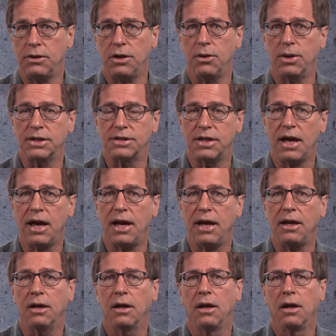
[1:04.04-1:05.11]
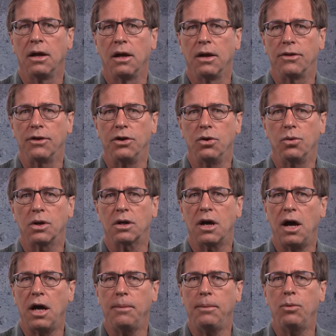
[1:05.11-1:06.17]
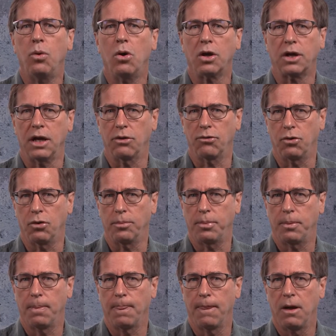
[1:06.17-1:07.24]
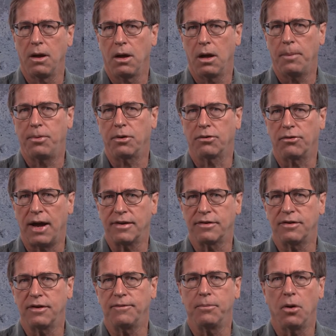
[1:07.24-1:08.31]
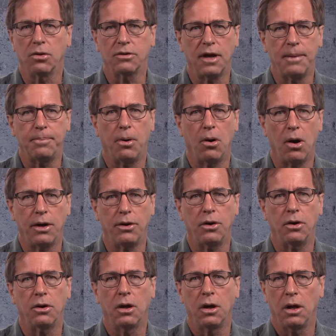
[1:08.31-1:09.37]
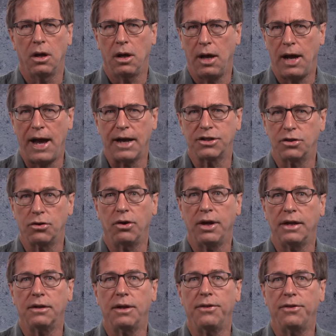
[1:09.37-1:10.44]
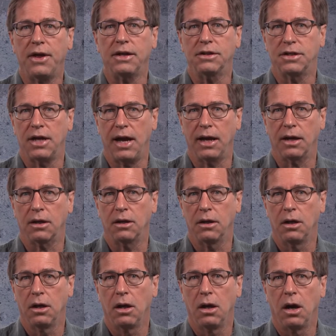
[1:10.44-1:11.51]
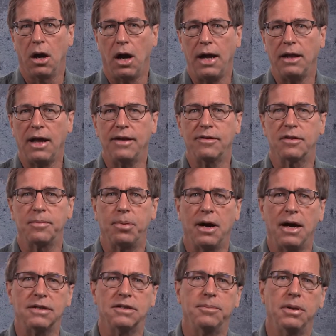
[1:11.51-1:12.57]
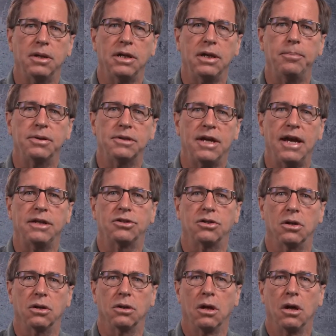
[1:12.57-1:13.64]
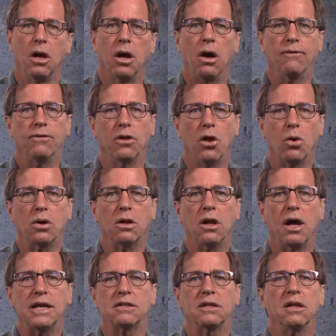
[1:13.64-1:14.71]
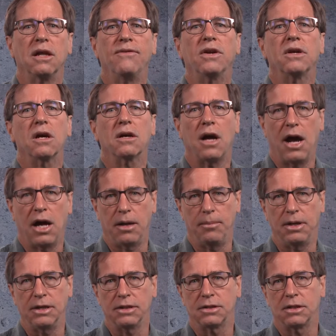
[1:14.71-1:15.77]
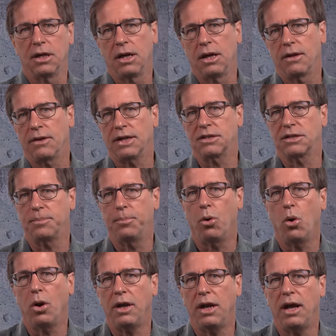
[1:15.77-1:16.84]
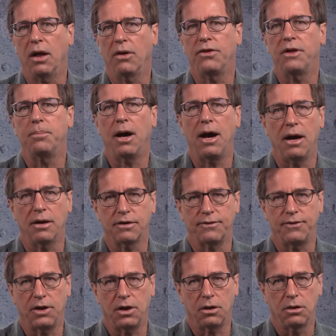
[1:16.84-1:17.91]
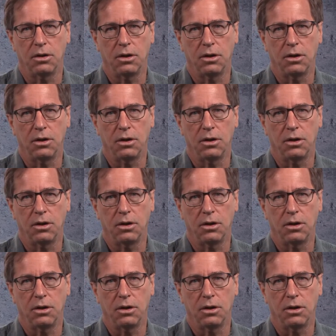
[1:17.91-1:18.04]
the USA, the New Economy Working Group, a progressive, multi-partner, action-oriented think tank, highlights the possibility and potential of localized living economies that support a healthy biosphere.